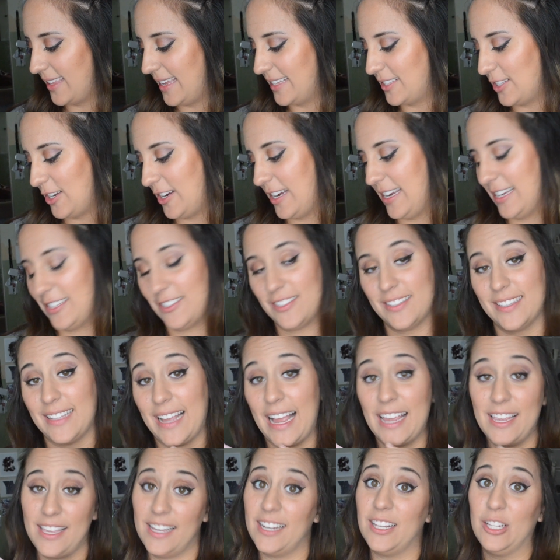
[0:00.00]
sorry,
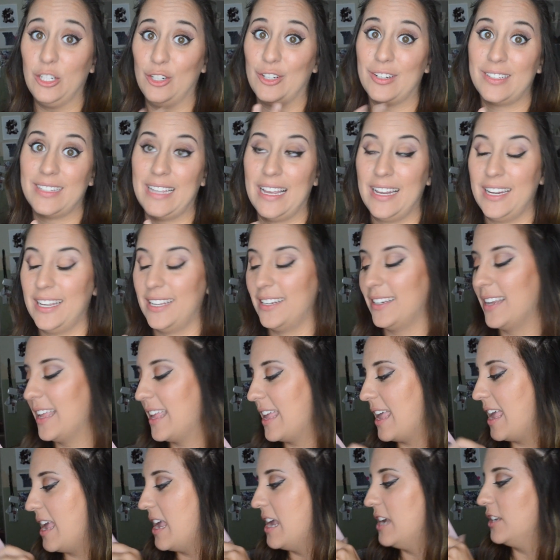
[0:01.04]
I get a little excited.
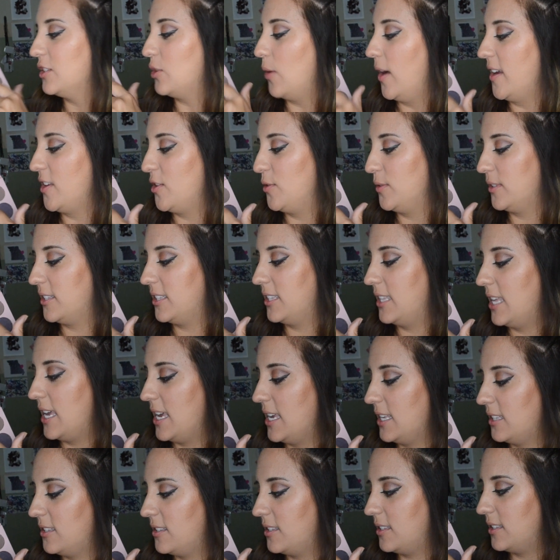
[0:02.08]
So I used
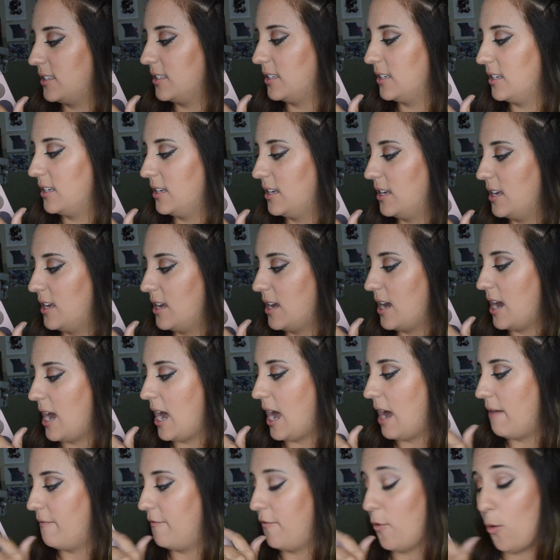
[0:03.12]
this
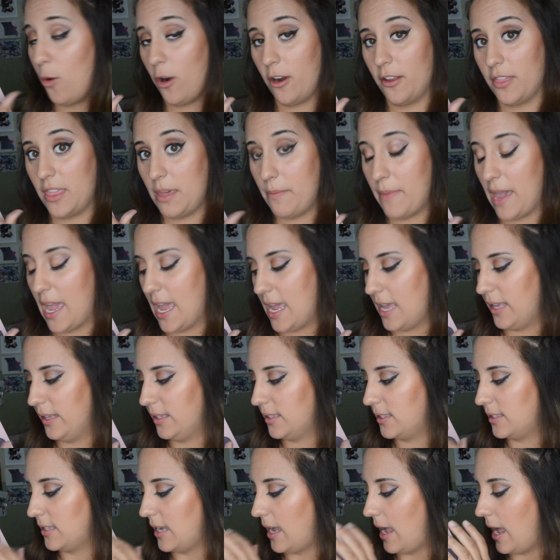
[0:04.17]
for the
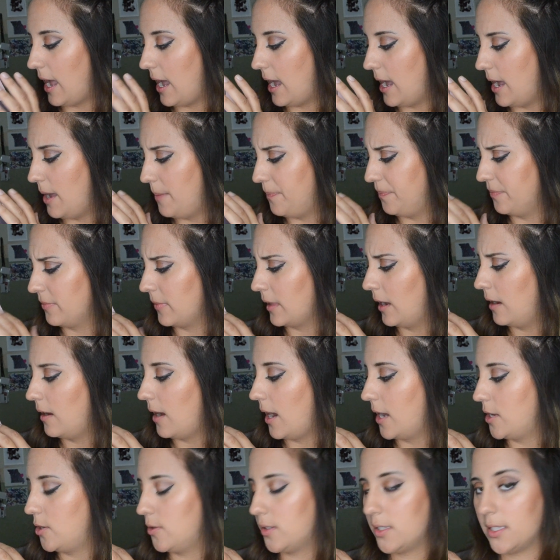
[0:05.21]
base.
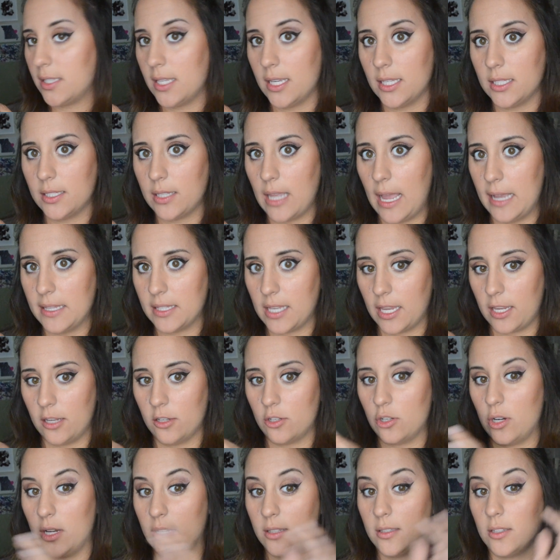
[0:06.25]
I used this as like a
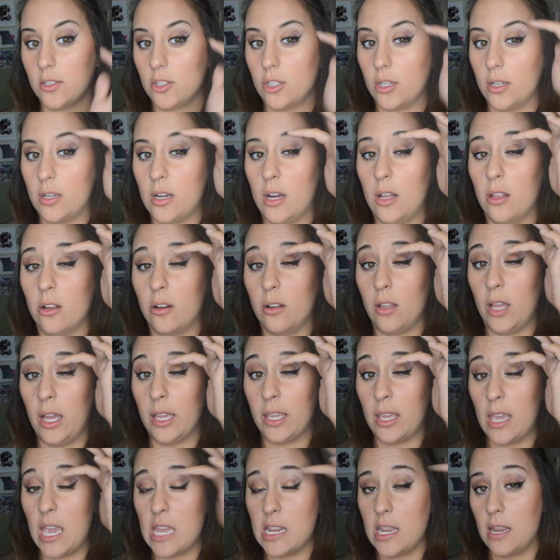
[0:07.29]
transition color,
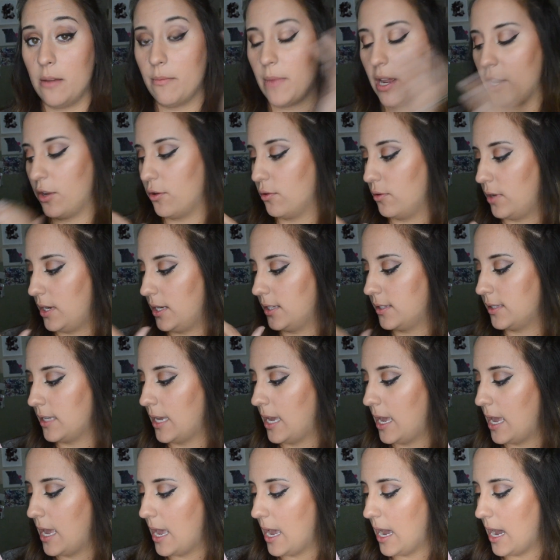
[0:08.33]
like in my crease.
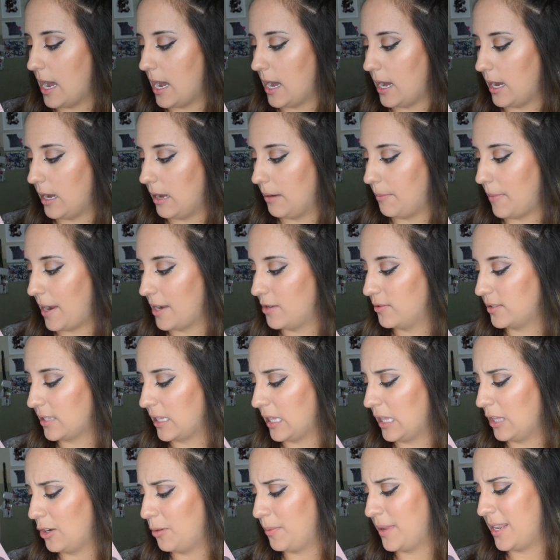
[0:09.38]
I used
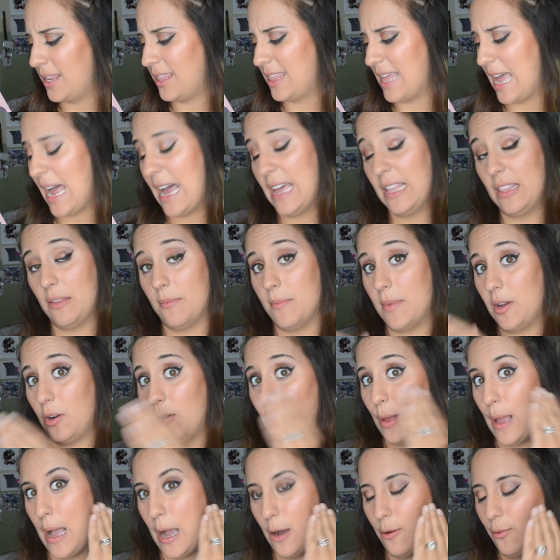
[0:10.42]
a little bit of that in the
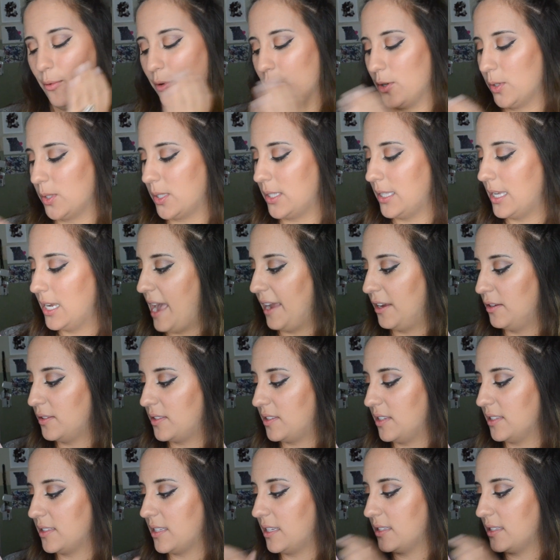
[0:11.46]
middle outwards. I
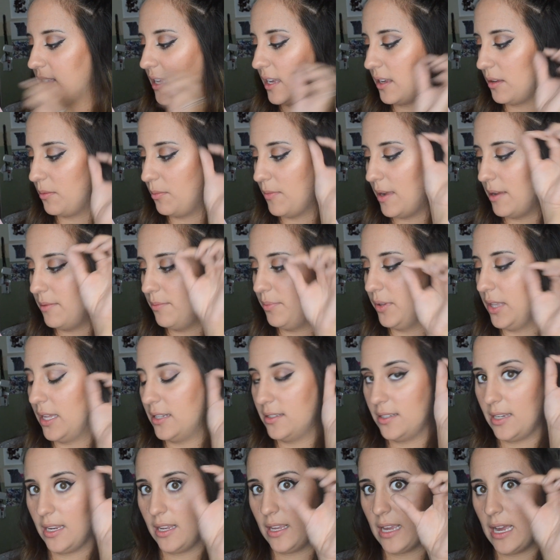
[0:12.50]
used this as like my
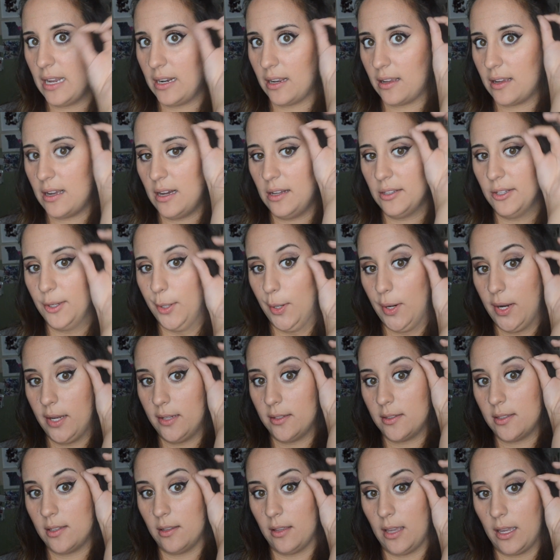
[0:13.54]
blending kind of color
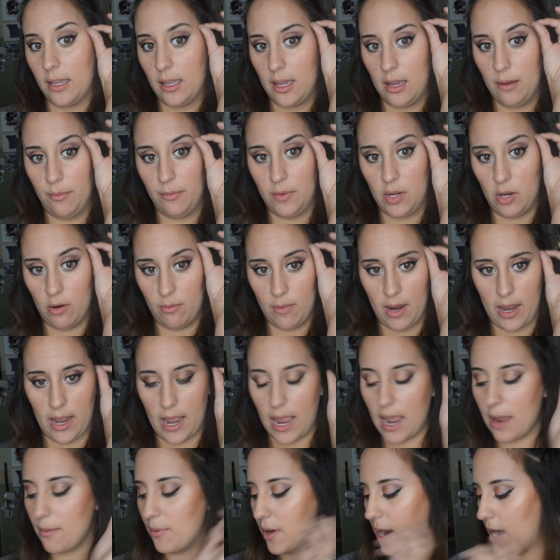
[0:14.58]
into like up near
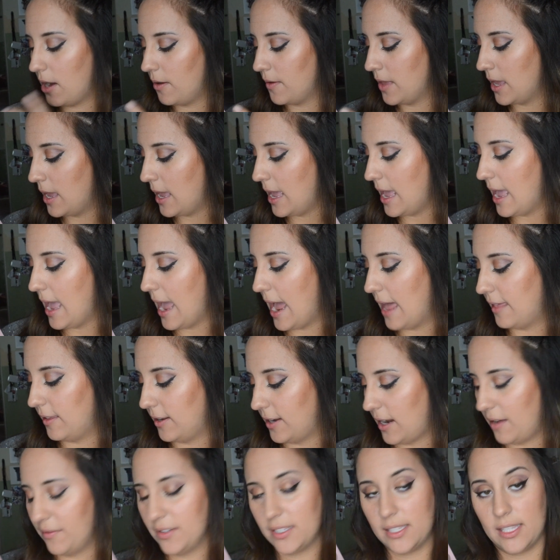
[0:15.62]
my eyebrow. And
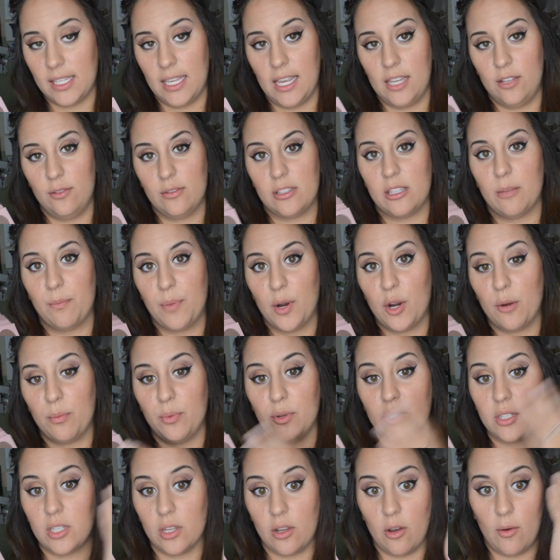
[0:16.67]
then obviously I used the
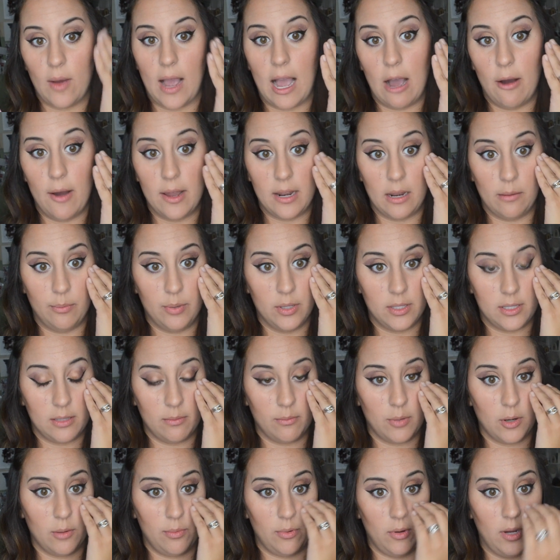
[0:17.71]
purple to go out, and I put
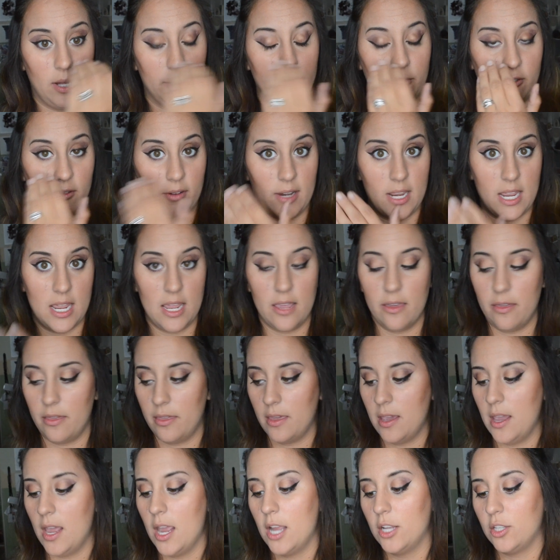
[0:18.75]
some purple underneath
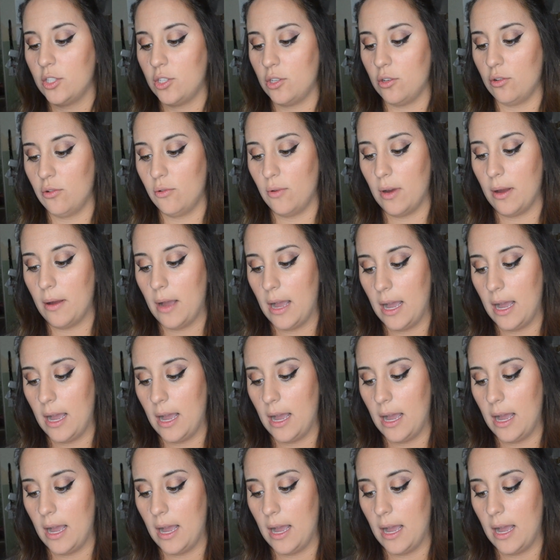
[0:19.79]
to